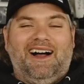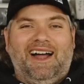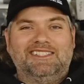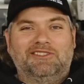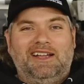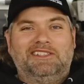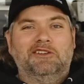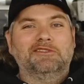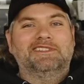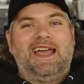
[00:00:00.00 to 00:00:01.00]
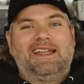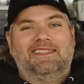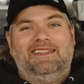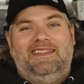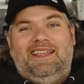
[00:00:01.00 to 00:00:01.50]
All right, so I told Zach
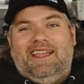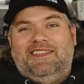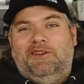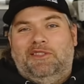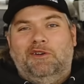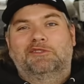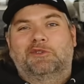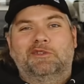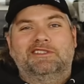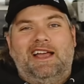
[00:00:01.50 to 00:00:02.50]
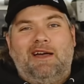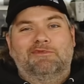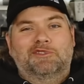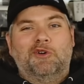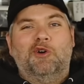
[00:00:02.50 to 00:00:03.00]
that the old school design
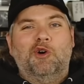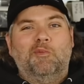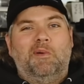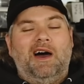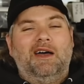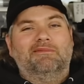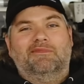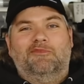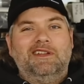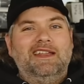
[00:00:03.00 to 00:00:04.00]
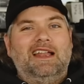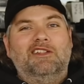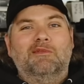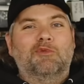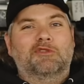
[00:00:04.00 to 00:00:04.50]
was cool, but we needed a
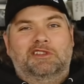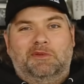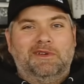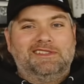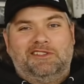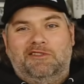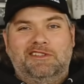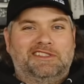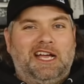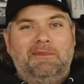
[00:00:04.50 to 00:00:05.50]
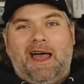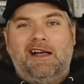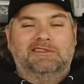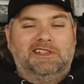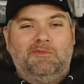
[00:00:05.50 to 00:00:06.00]
little more twist on it
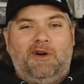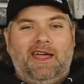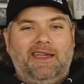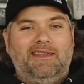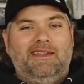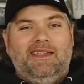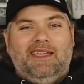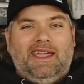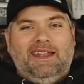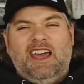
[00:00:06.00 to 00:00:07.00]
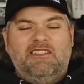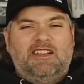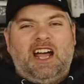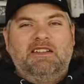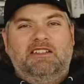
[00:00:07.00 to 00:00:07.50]
somehow, some way. And Heather
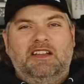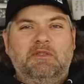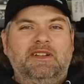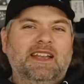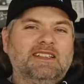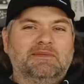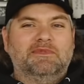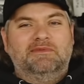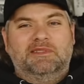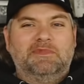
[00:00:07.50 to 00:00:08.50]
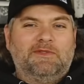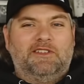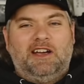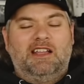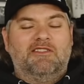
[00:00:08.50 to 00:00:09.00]
kind of agreed we needed some different
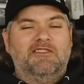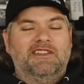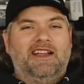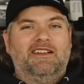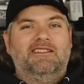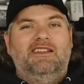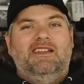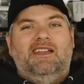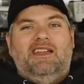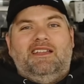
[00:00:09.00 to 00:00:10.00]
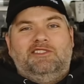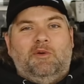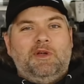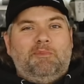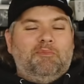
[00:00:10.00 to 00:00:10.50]
color on there. So
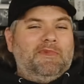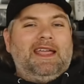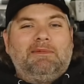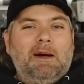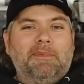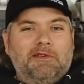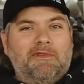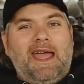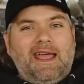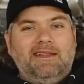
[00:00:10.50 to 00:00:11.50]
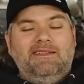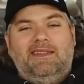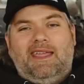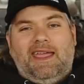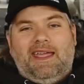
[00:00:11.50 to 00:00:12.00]
he come up with the red,
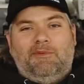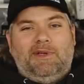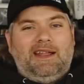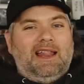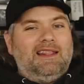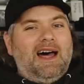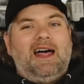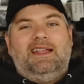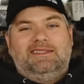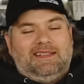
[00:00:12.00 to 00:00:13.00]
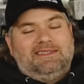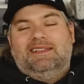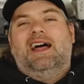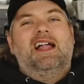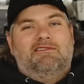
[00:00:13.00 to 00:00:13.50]
and we got a lot. It's a
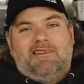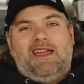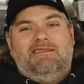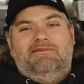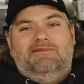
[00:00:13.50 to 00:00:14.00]
lot of red.